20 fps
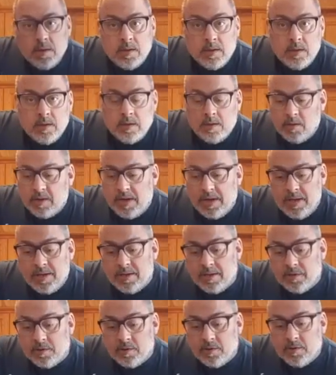Okay,
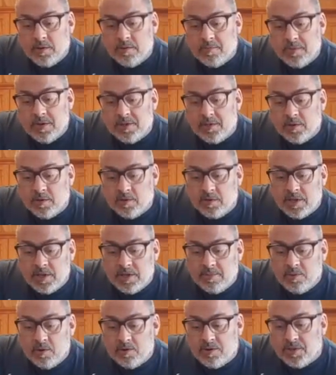so my dough's had
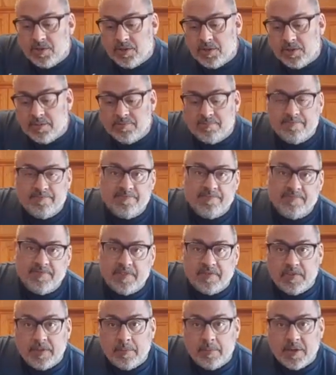about
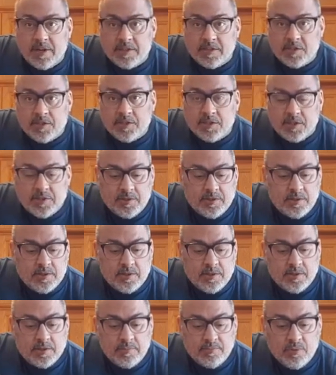50 minutes
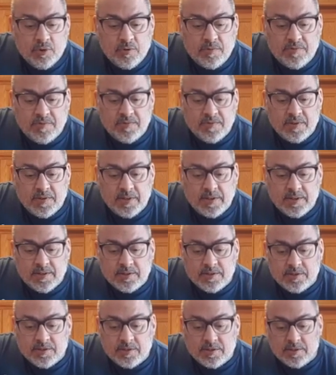to proof, and
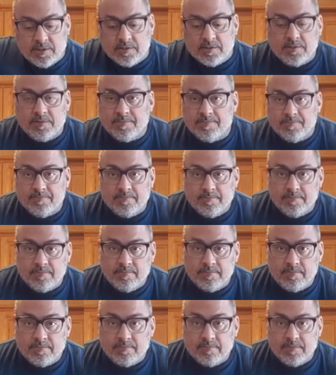it's
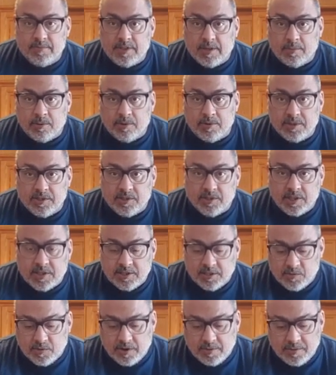doubled in size
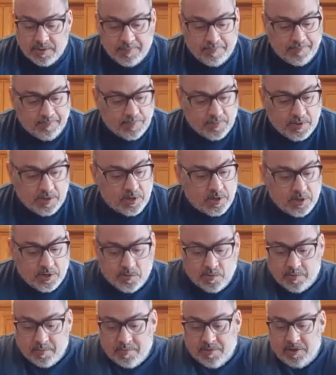quite a bit. So
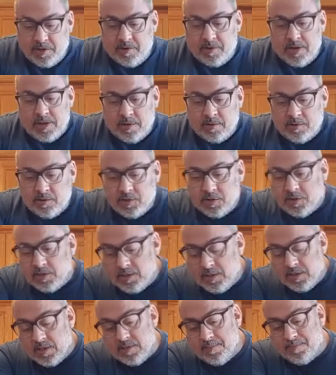what I'm going to do now is just
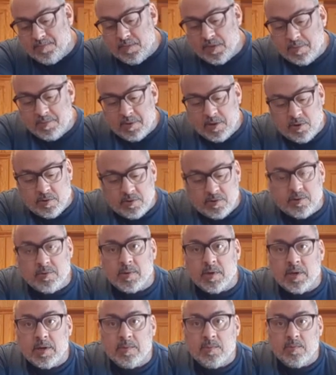dump it out into
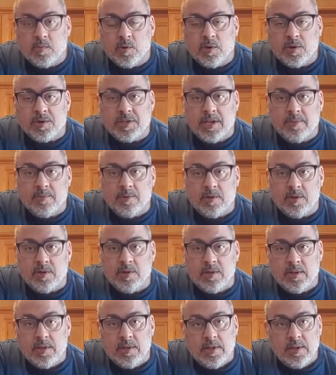our work table,
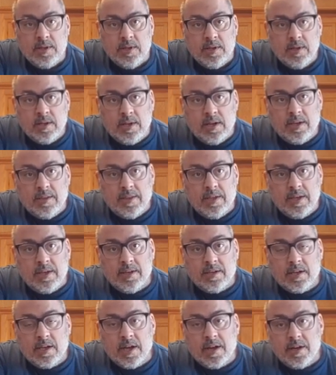and then
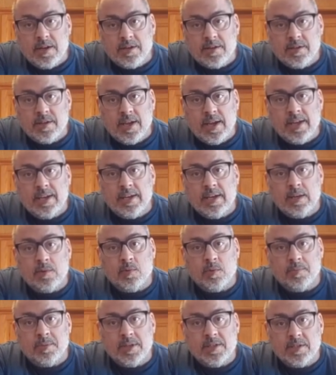cut it into 8 equal
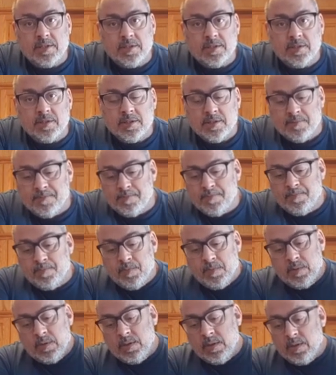pieces,
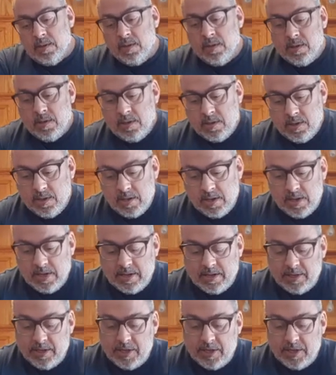and